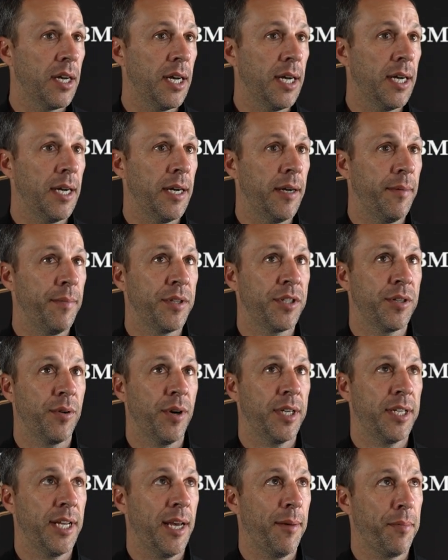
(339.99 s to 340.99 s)
um, and so
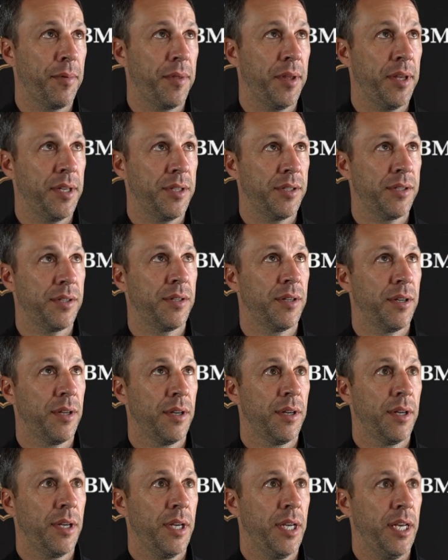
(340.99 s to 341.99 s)
our depth is
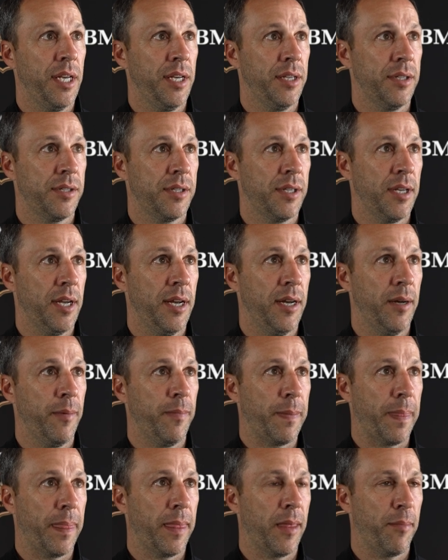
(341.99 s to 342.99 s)
is um,